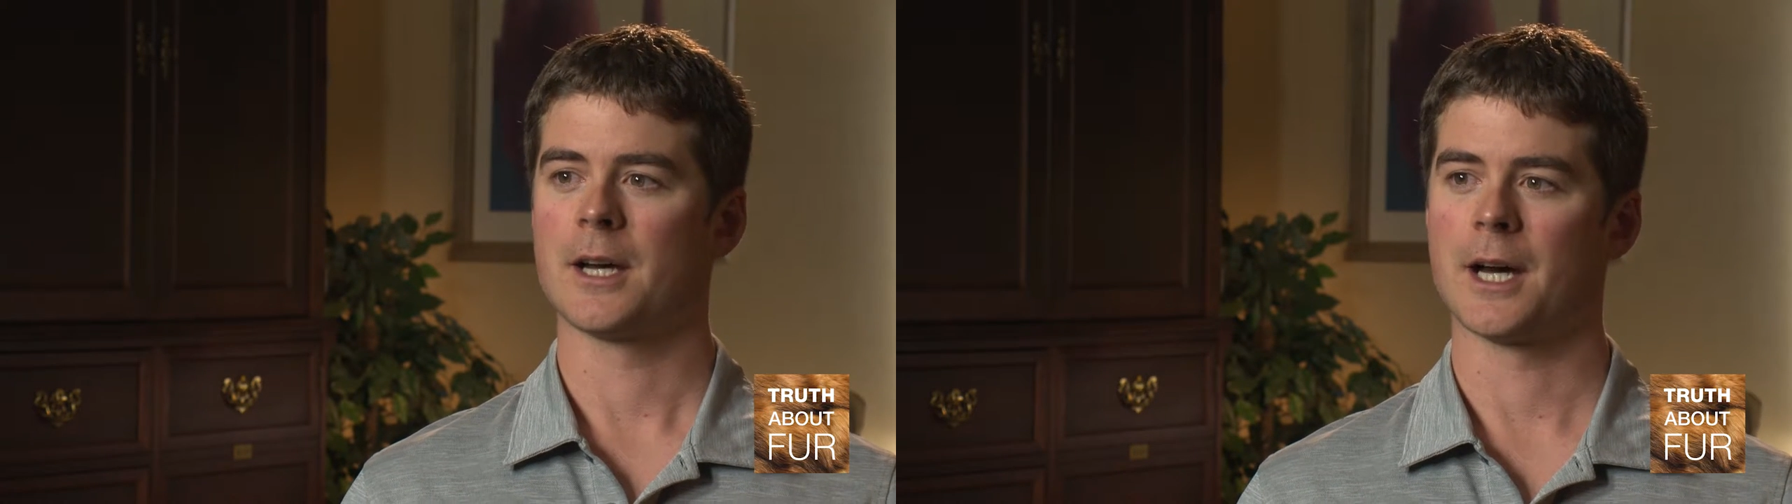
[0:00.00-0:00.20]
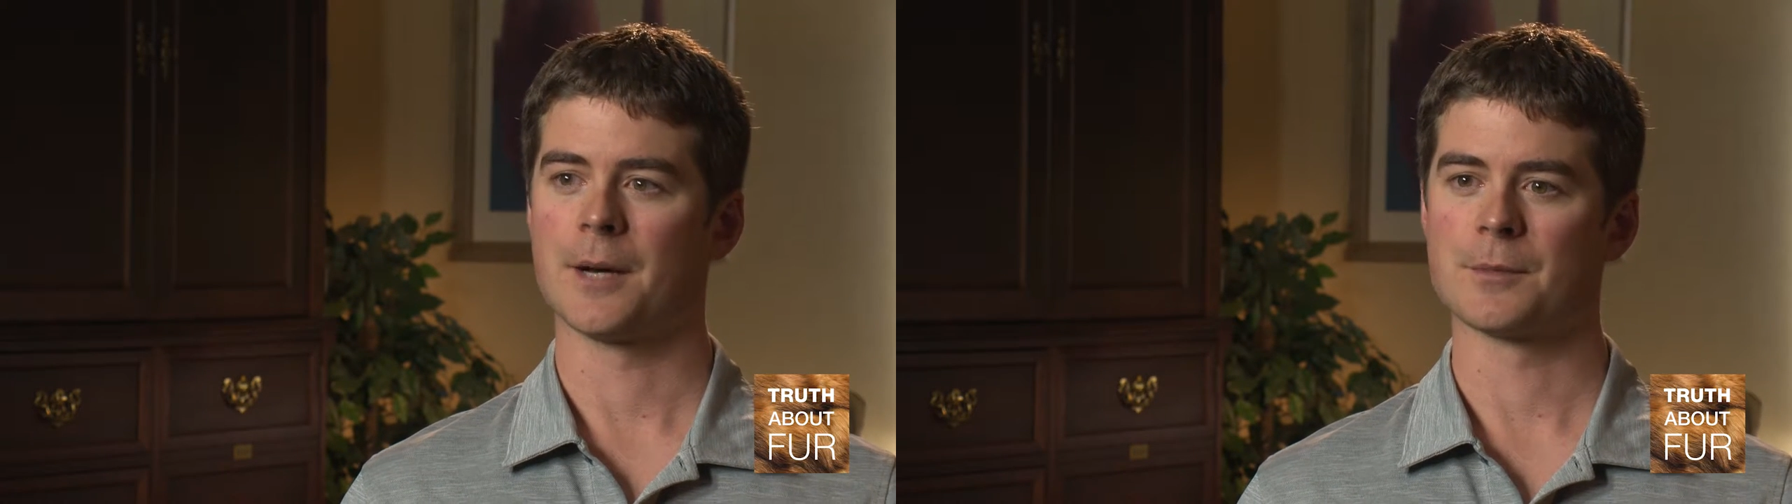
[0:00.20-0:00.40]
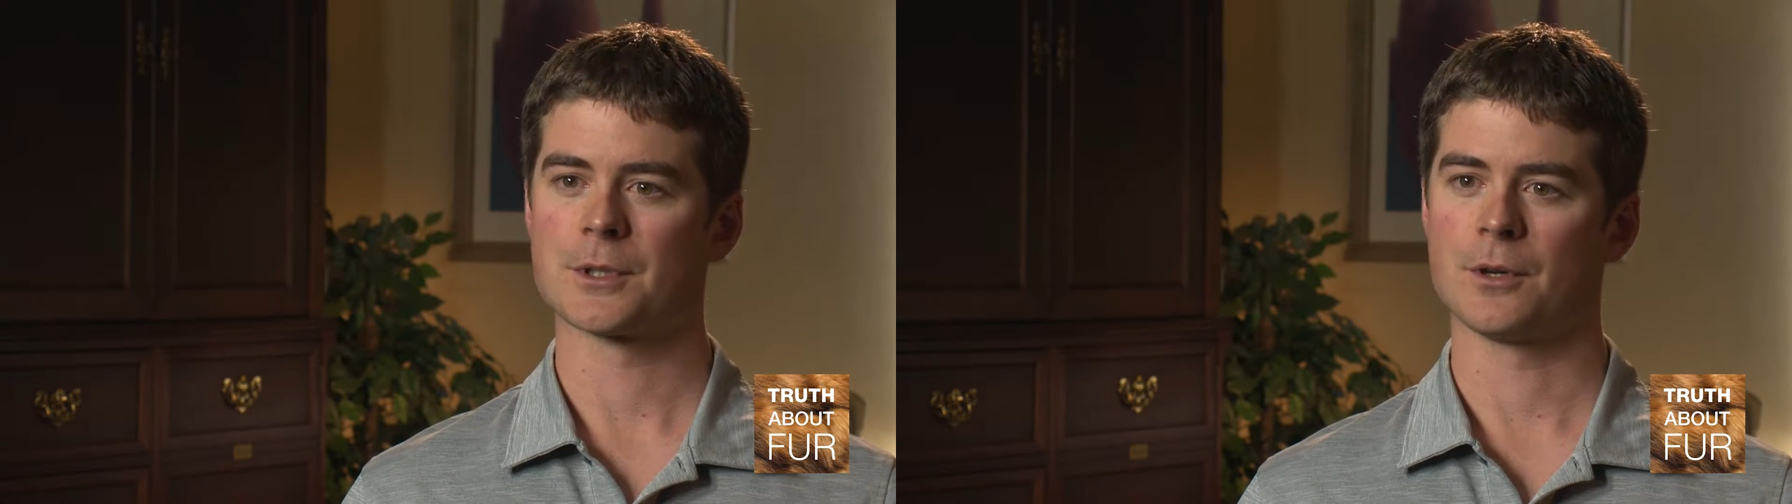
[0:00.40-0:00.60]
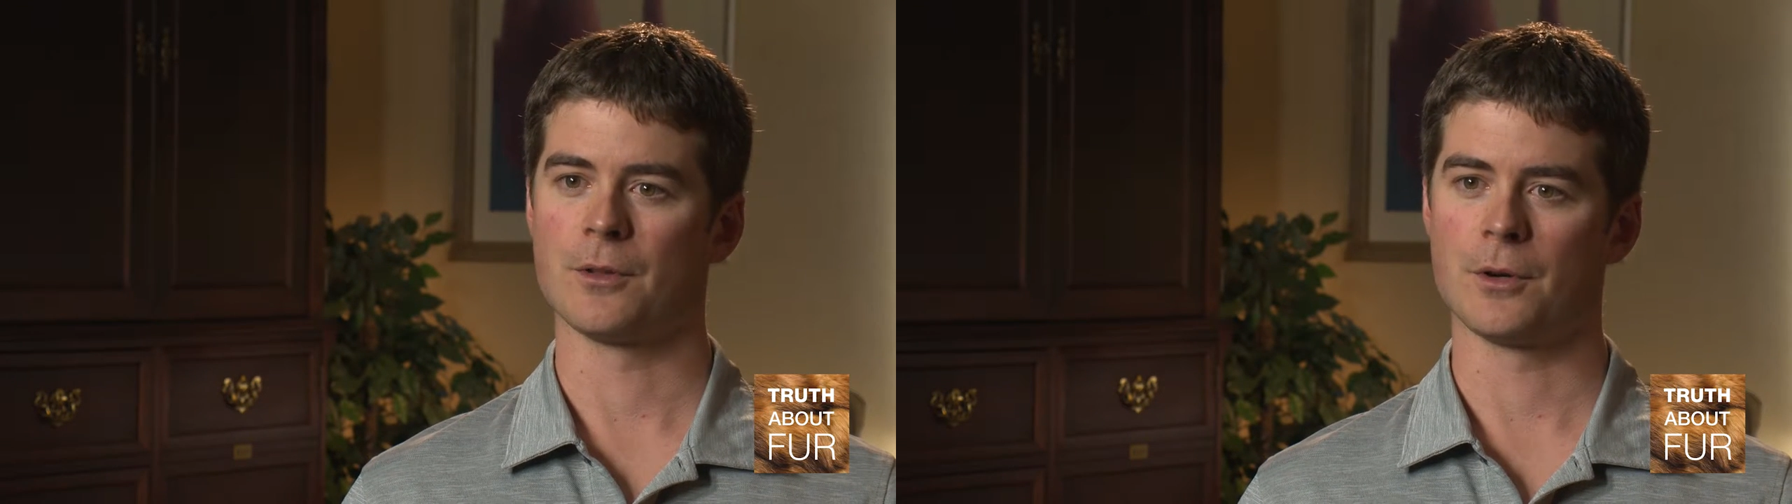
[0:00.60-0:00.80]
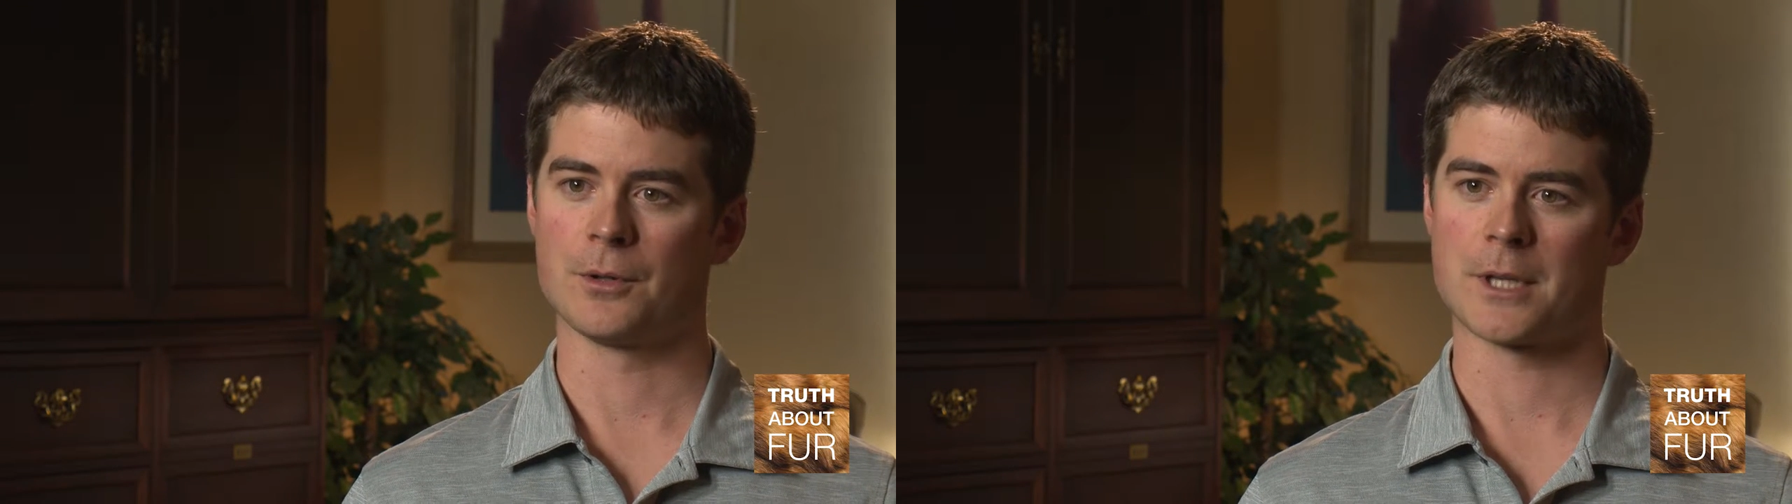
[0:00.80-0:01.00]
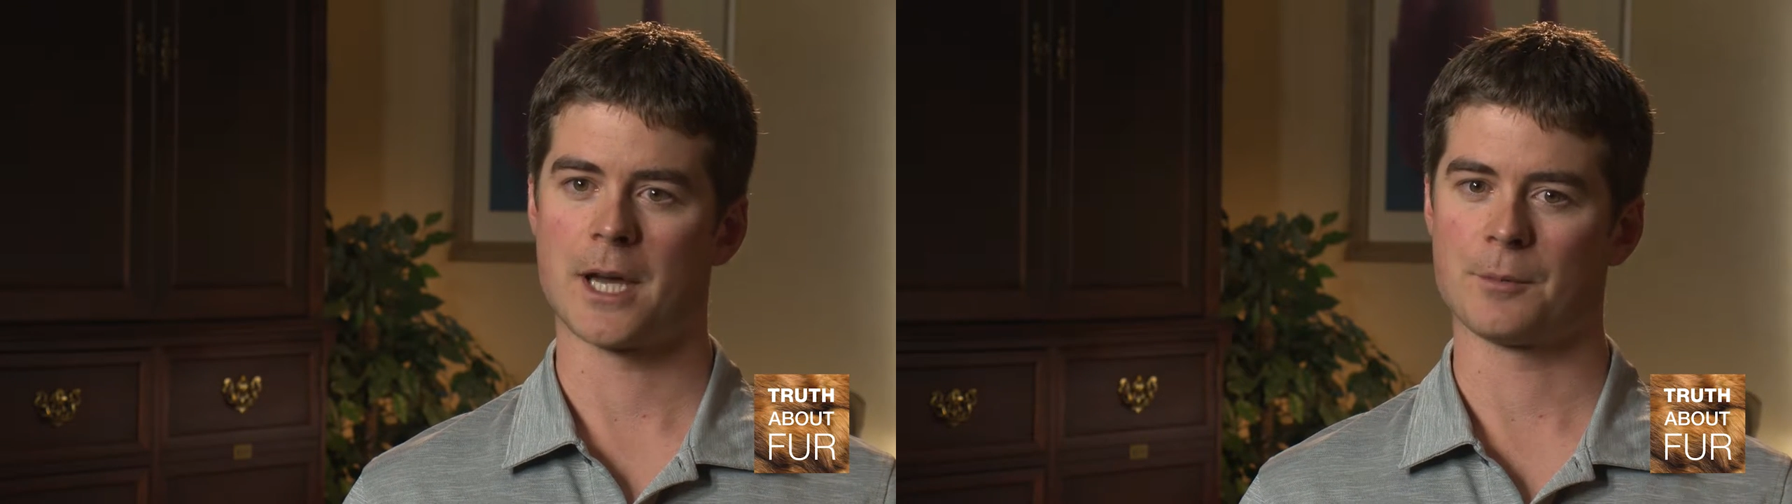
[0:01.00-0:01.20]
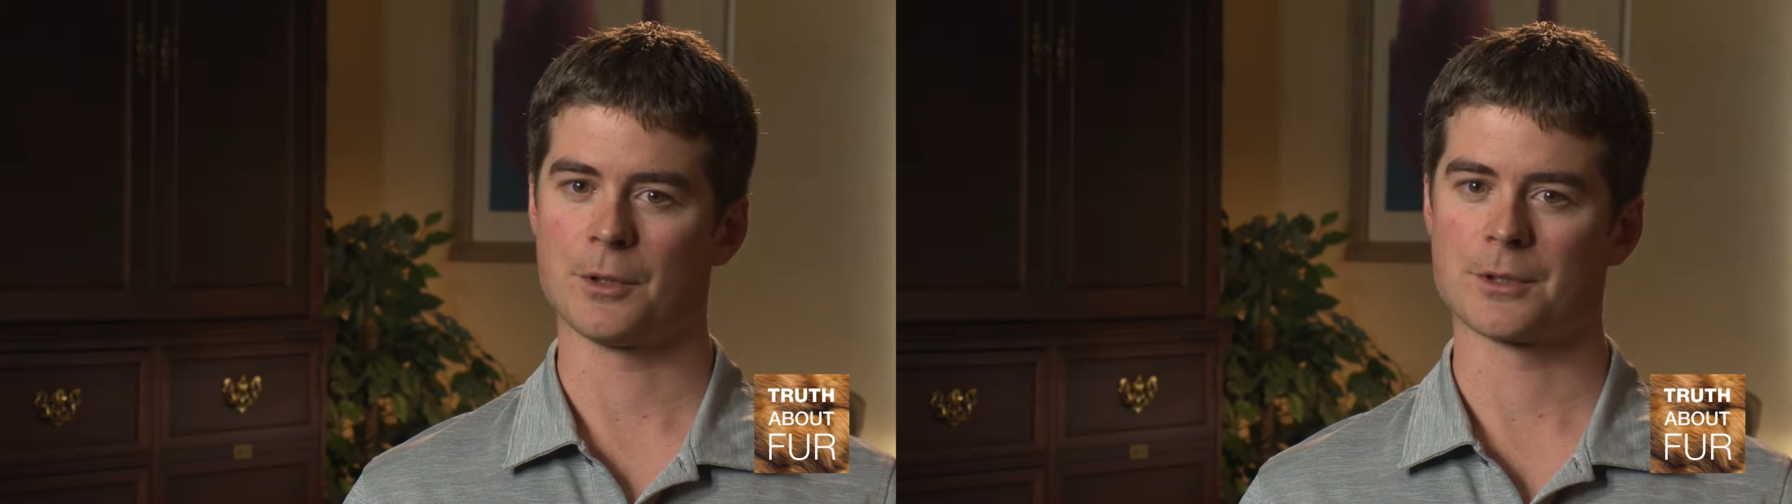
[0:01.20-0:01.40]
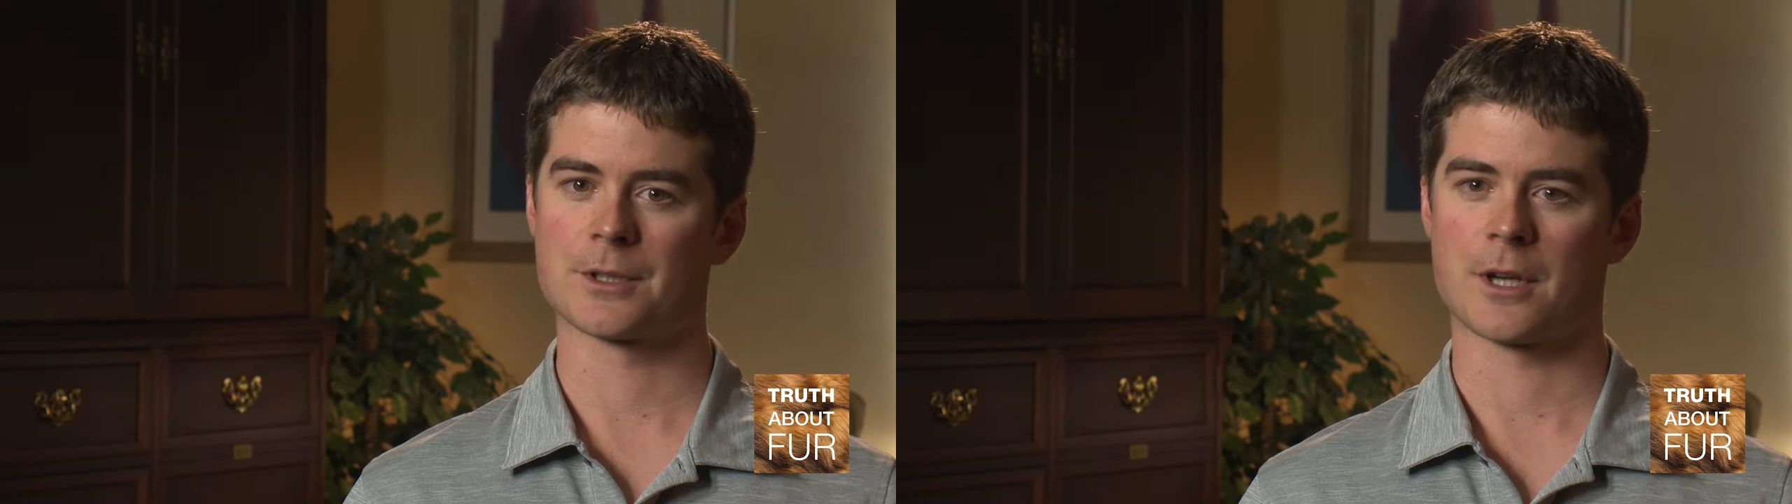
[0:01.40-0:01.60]
Um, so those
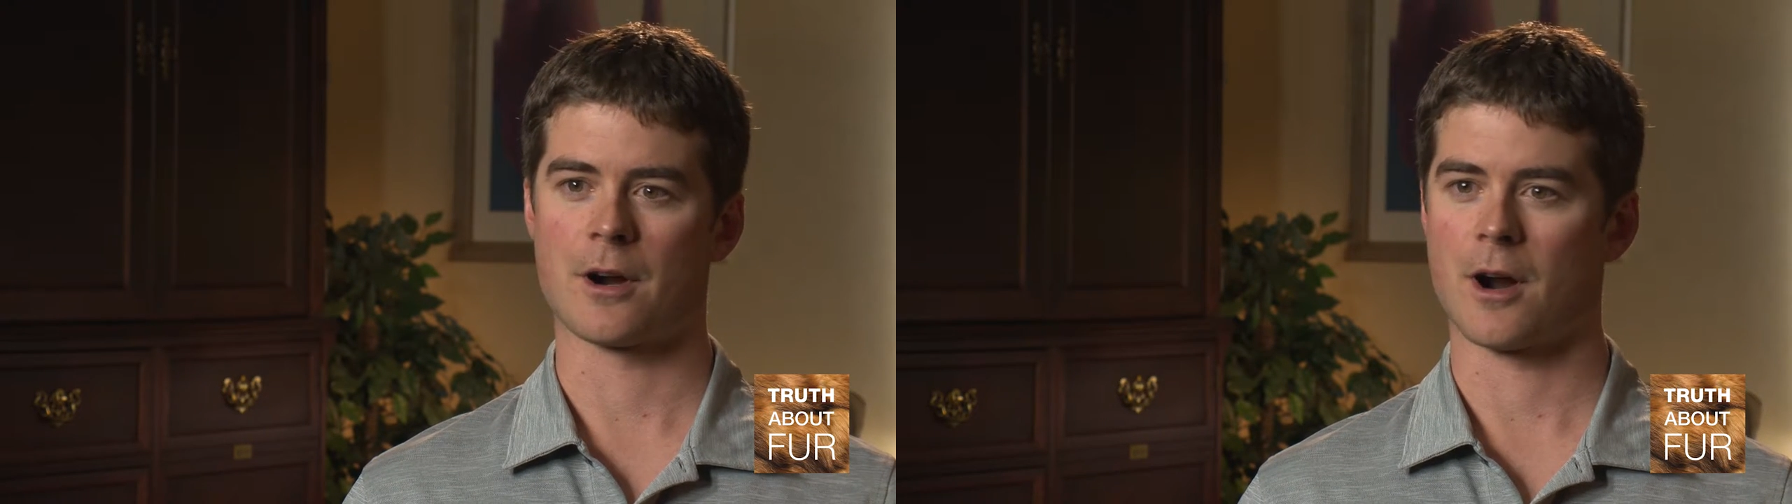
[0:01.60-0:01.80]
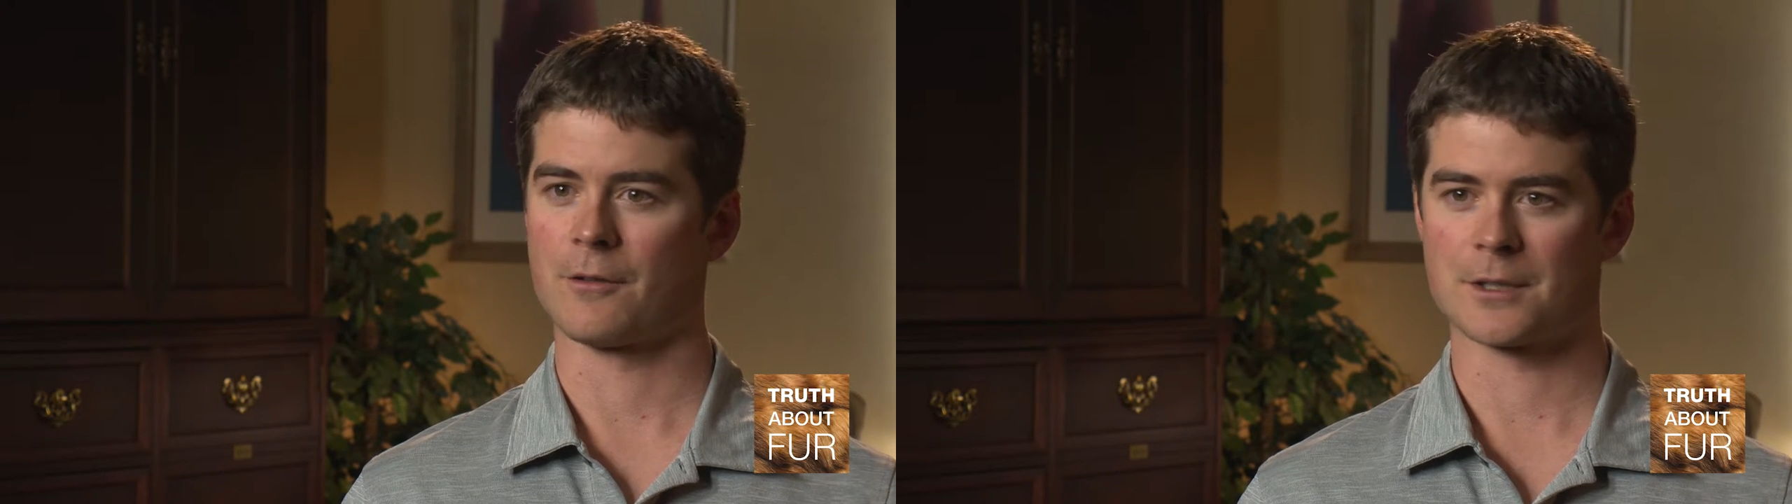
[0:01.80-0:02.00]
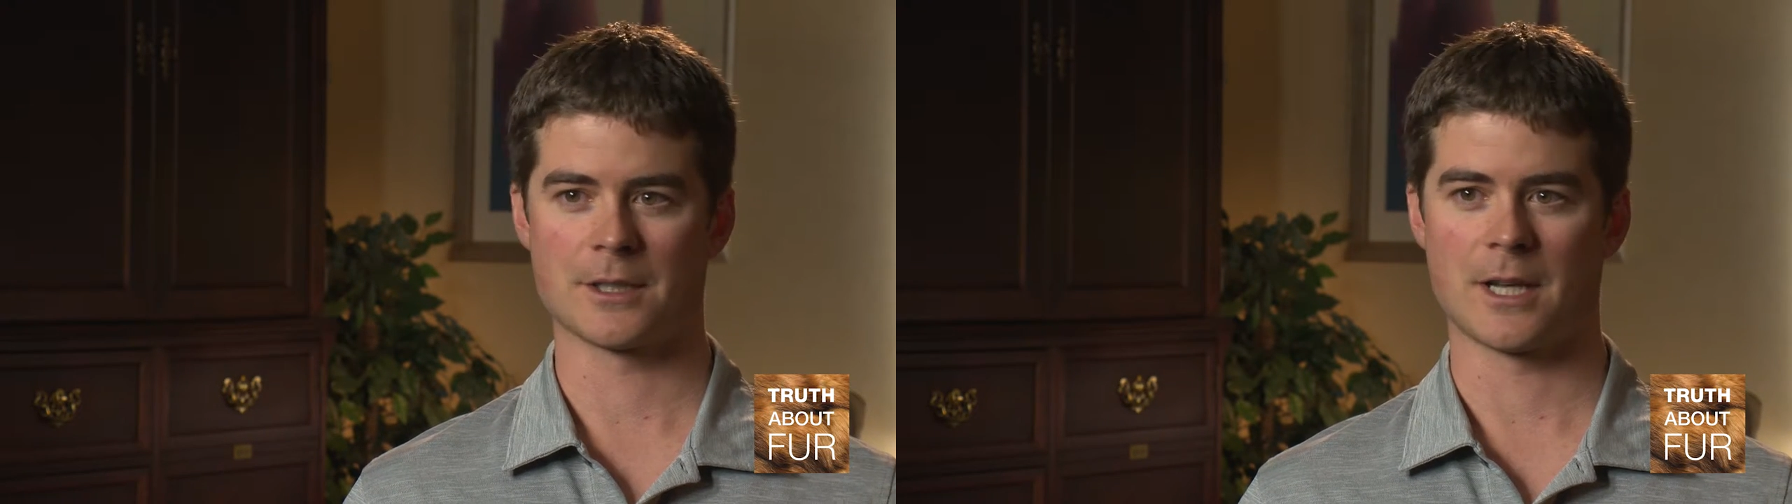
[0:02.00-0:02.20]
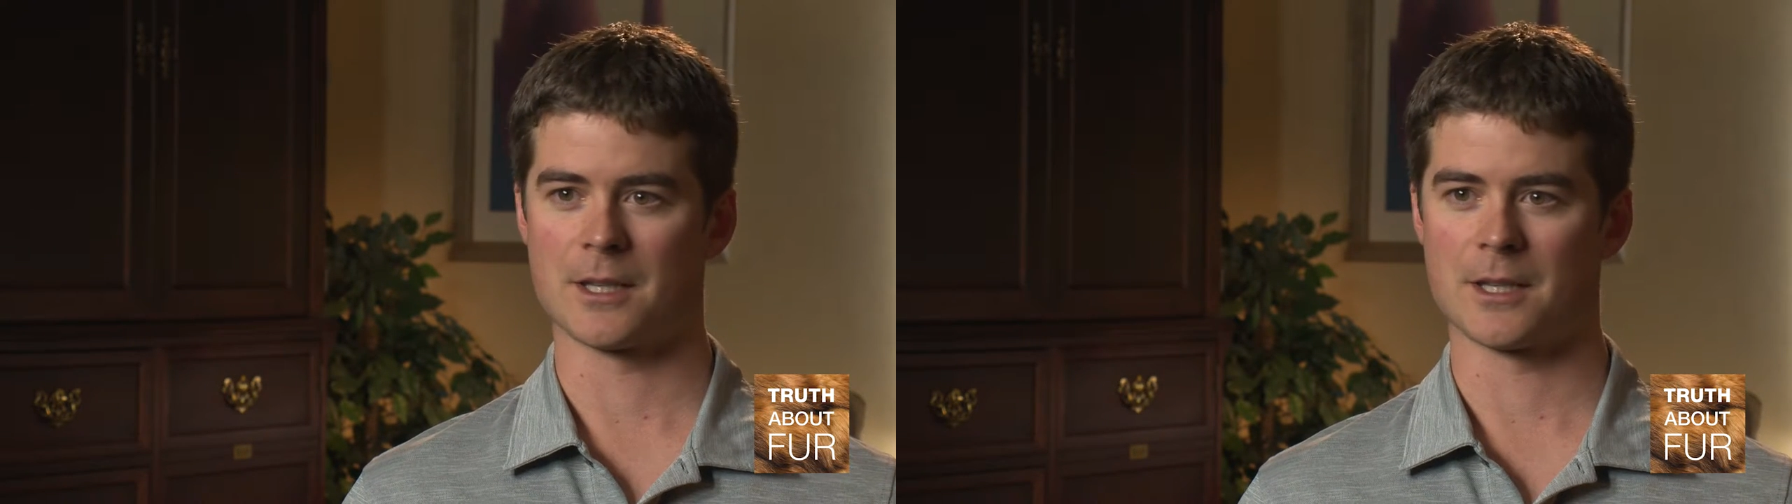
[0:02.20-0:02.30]
animals are harvested